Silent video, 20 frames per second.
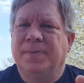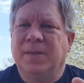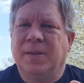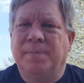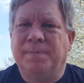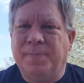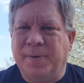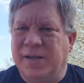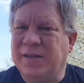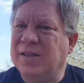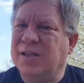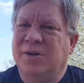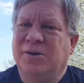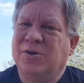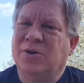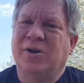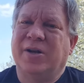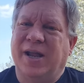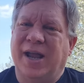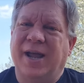But they're
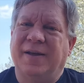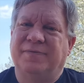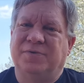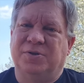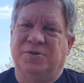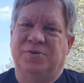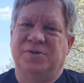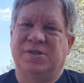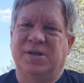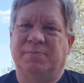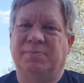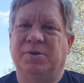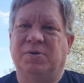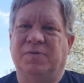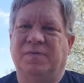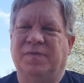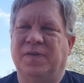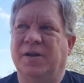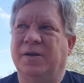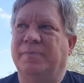going to have to do something
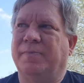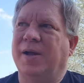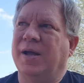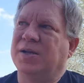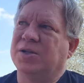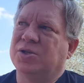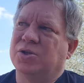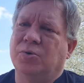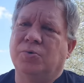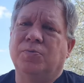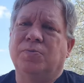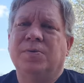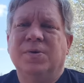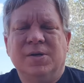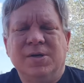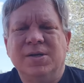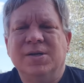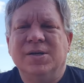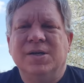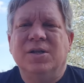with Flooded Mine. So
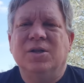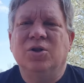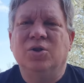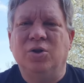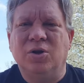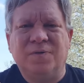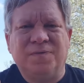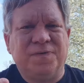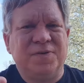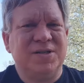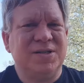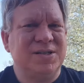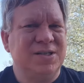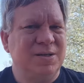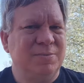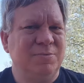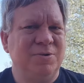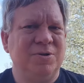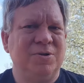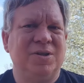look for a
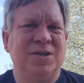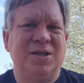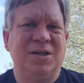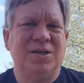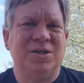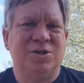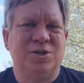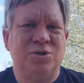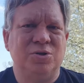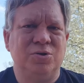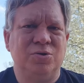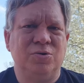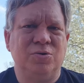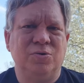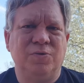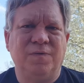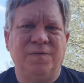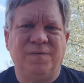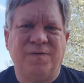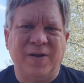similar thing
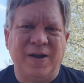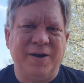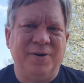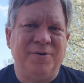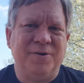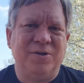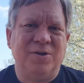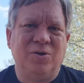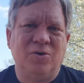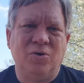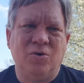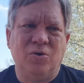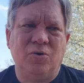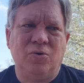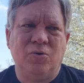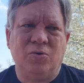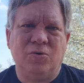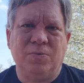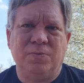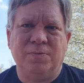to Fire in the
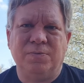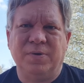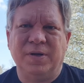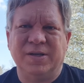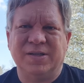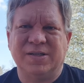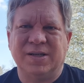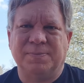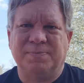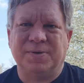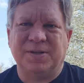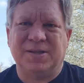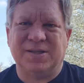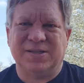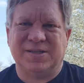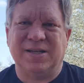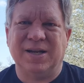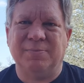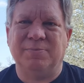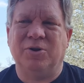Hole, except at the
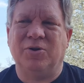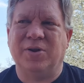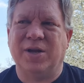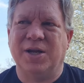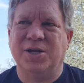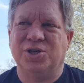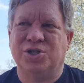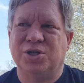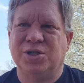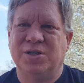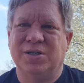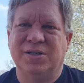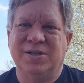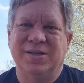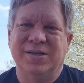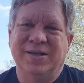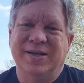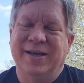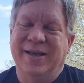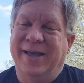same location.
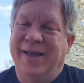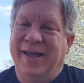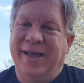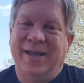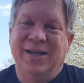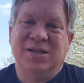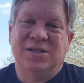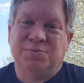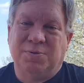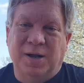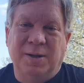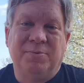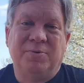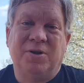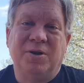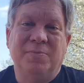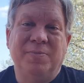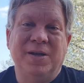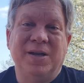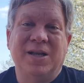And it's probably
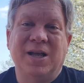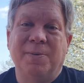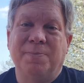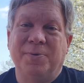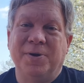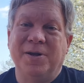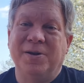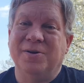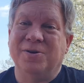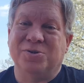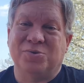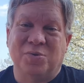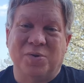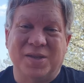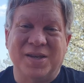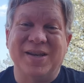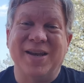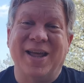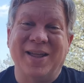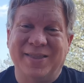going to be a couple years
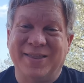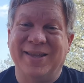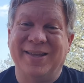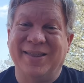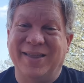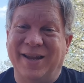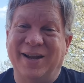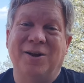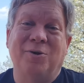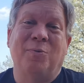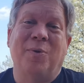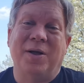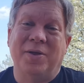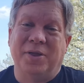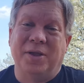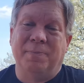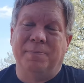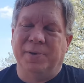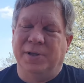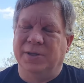with nothing there while
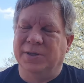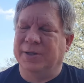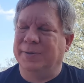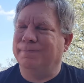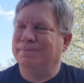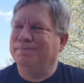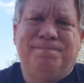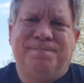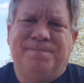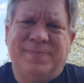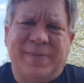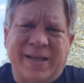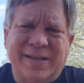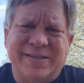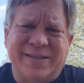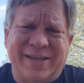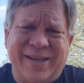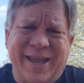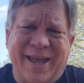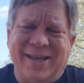they build it.
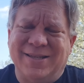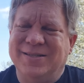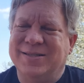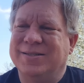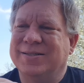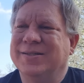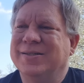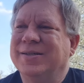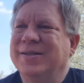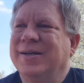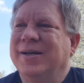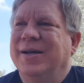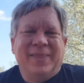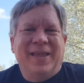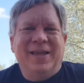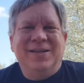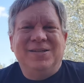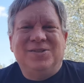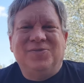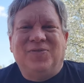That's a guess.
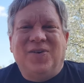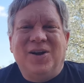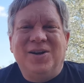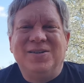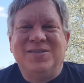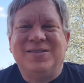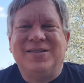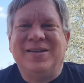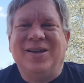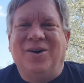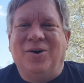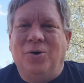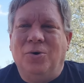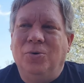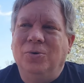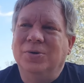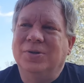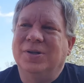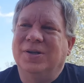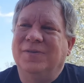As far as the
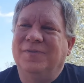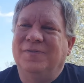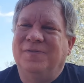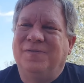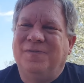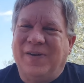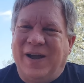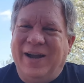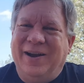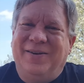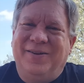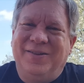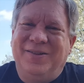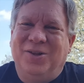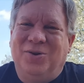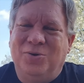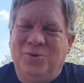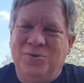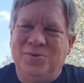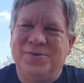old Fire in
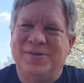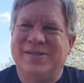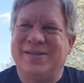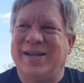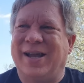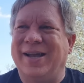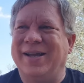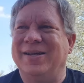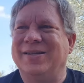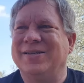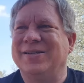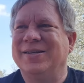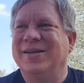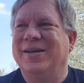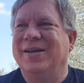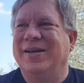the Hole site,